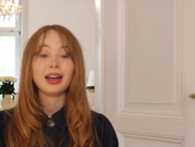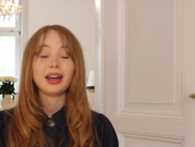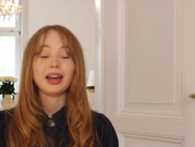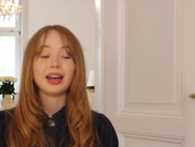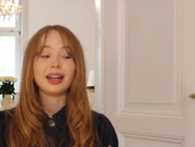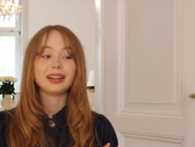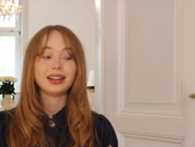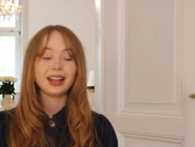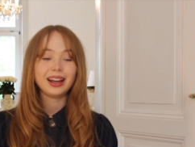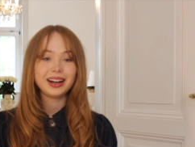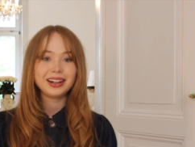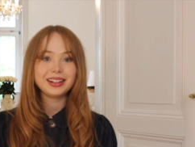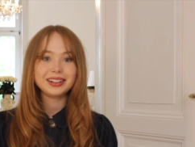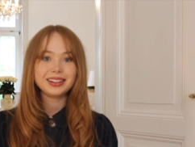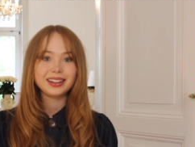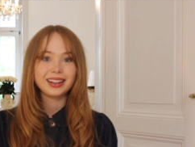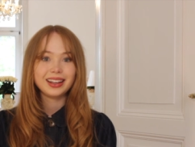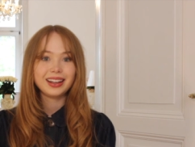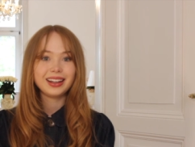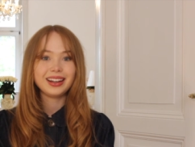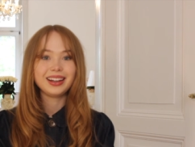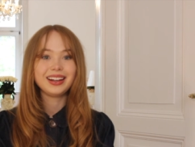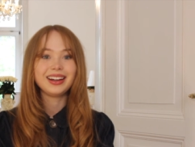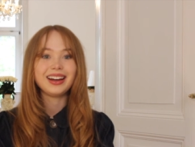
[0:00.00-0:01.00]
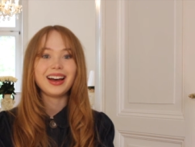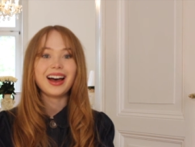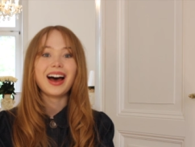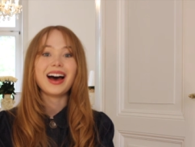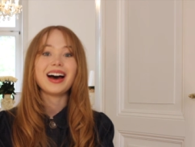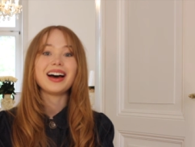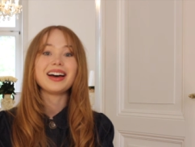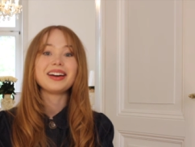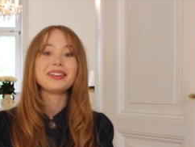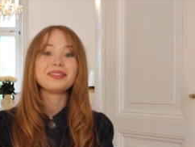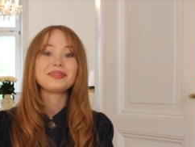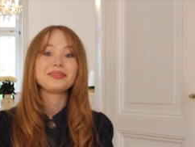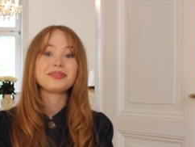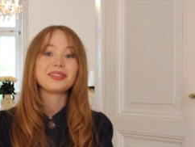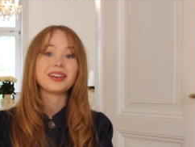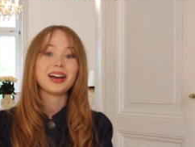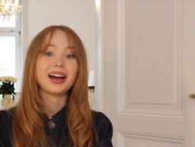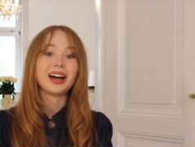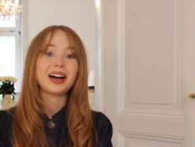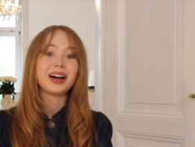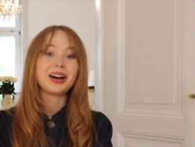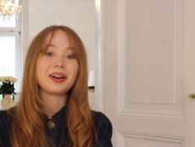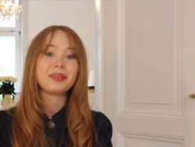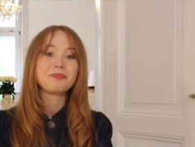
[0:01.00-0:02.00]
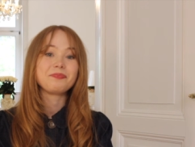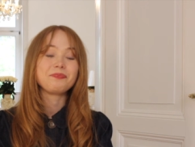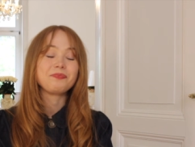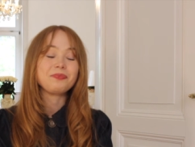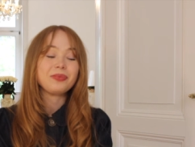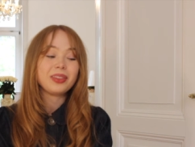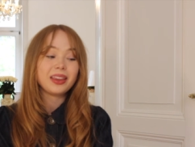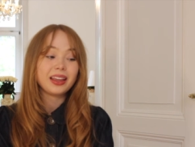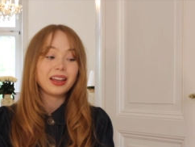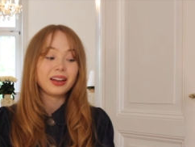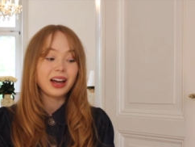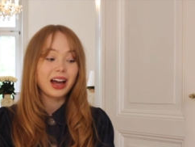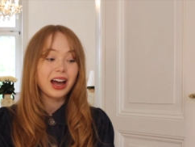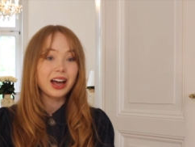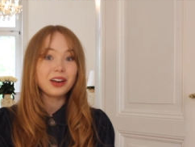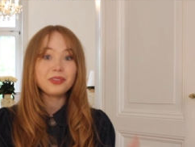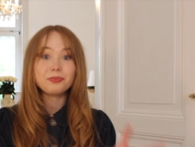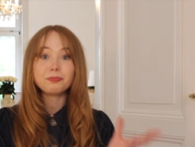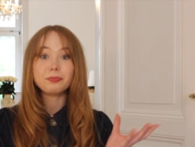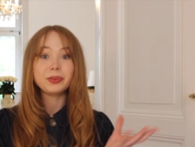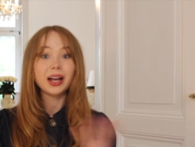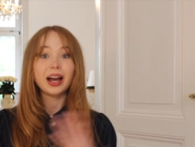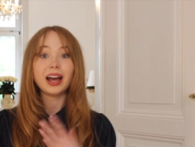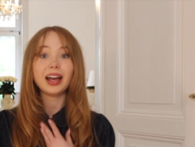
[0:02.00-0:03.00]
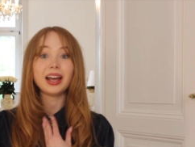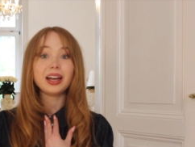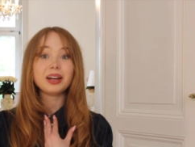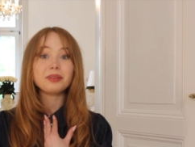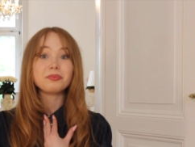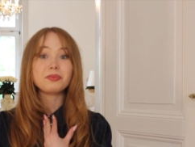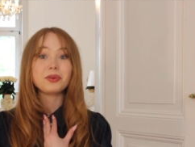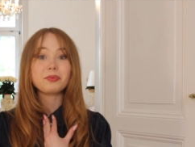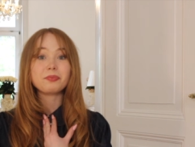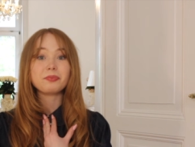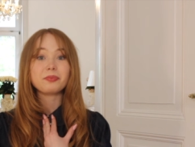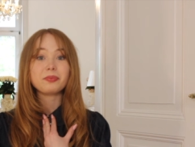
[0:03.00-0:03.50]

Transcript: And lately, I've become